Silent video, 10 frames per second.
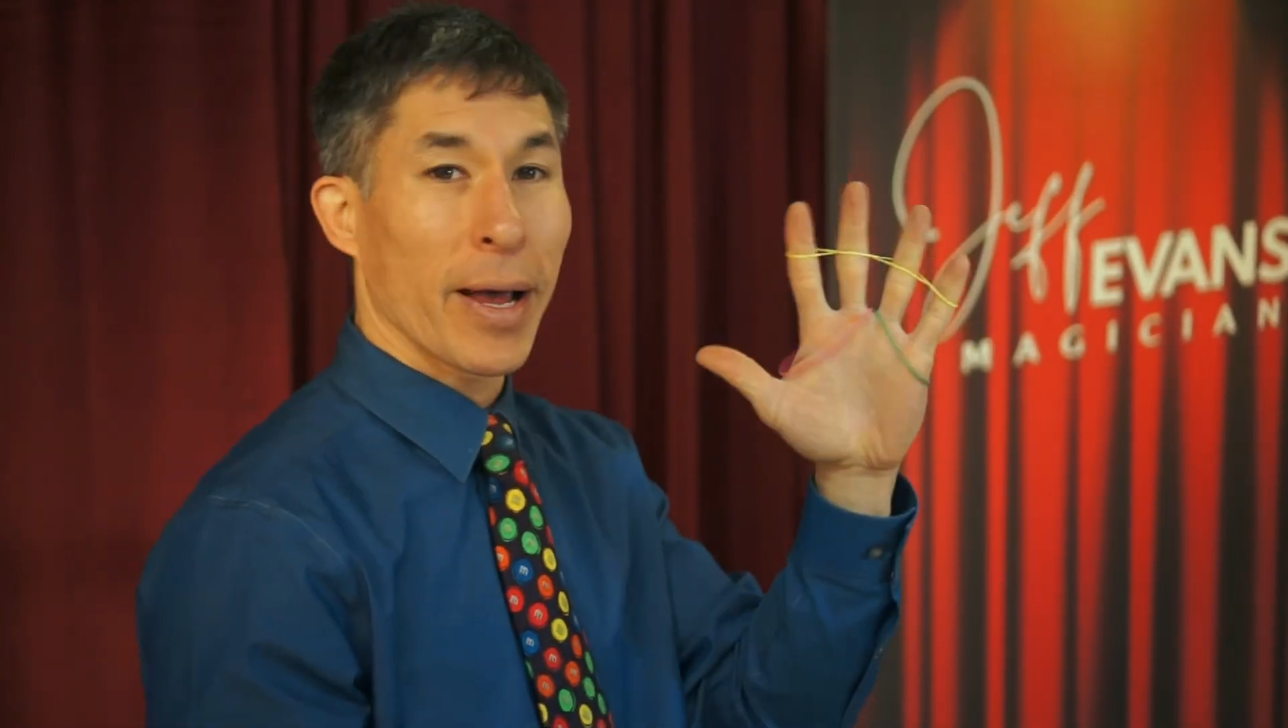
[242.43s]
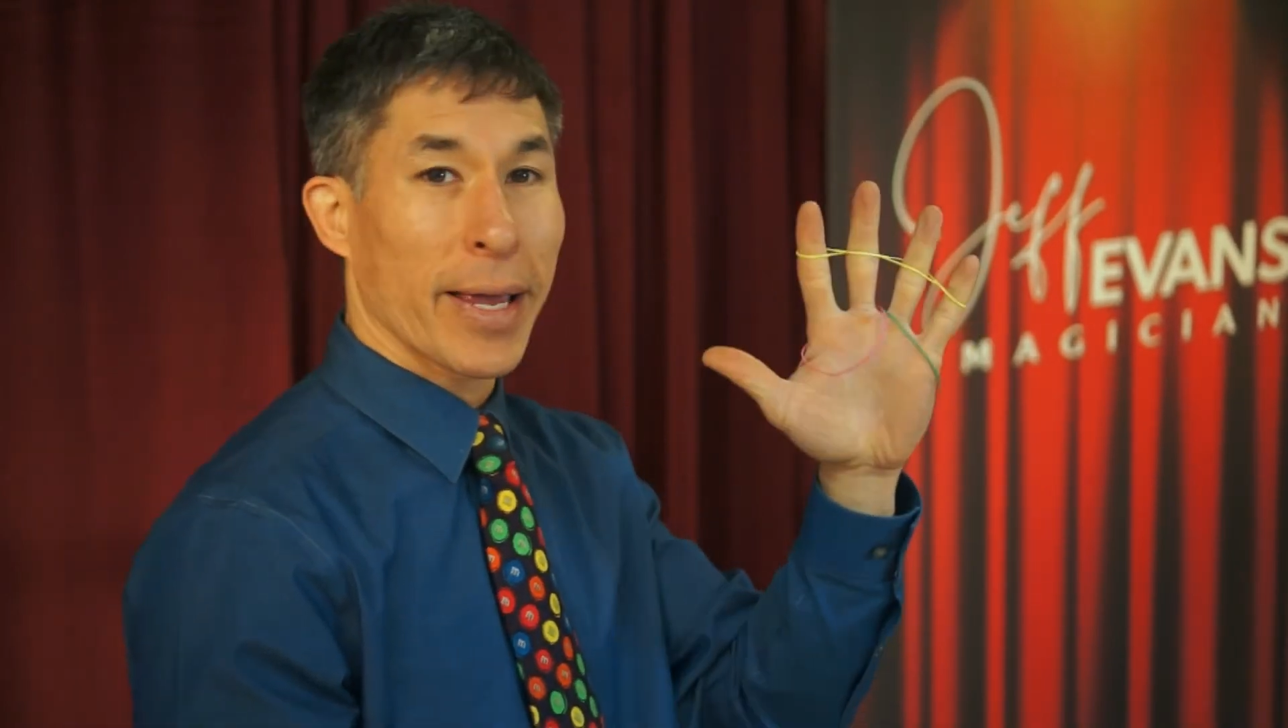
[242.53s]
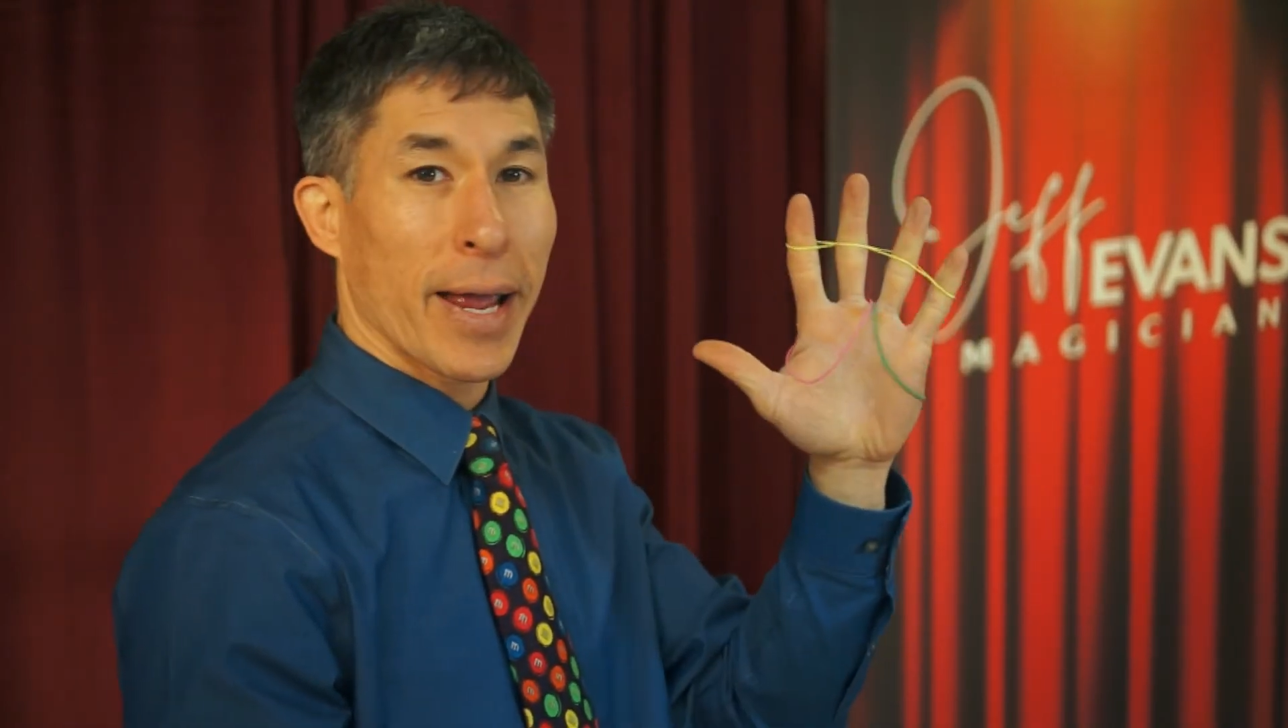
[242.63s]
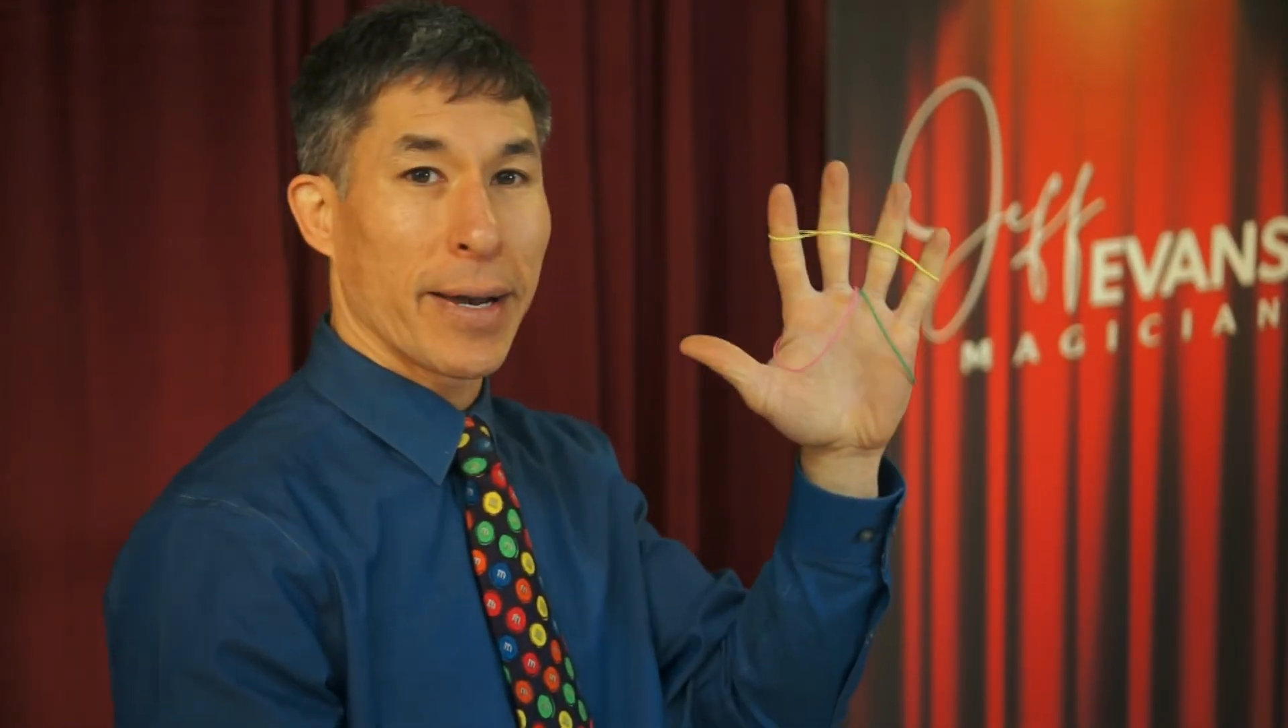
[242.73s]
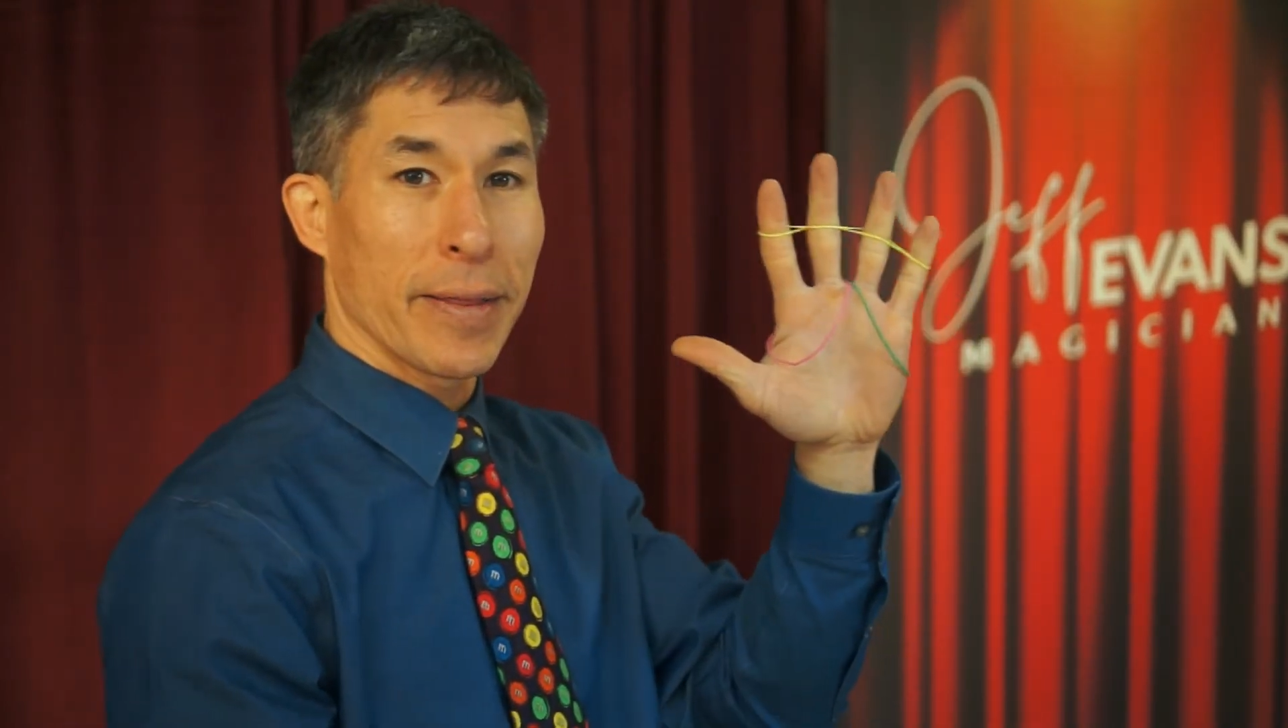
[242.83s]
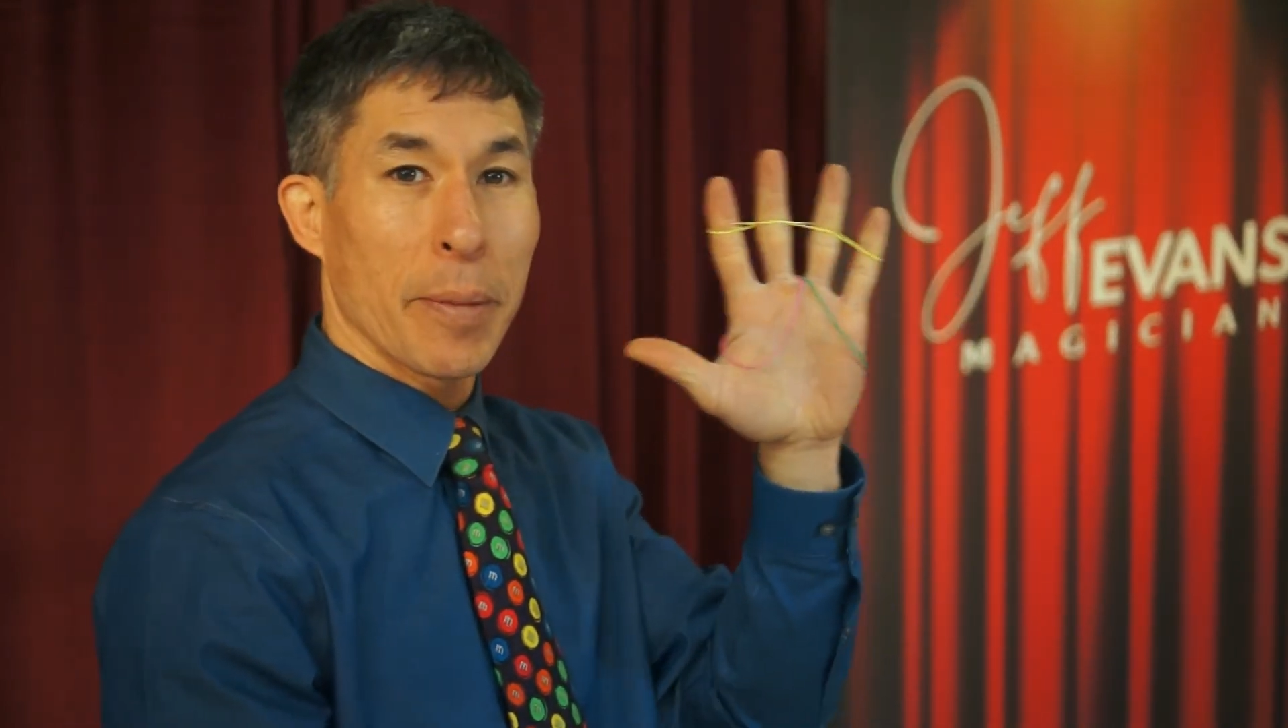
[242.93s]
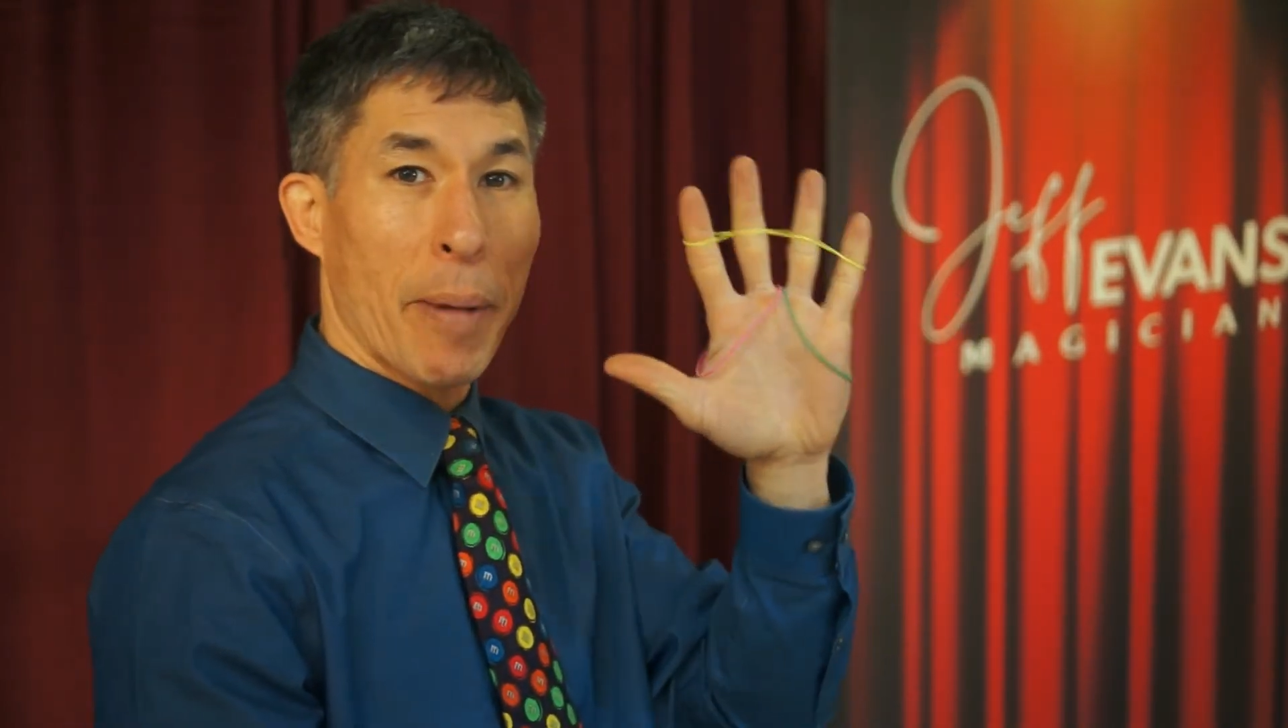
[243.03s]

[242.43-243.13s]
Again, the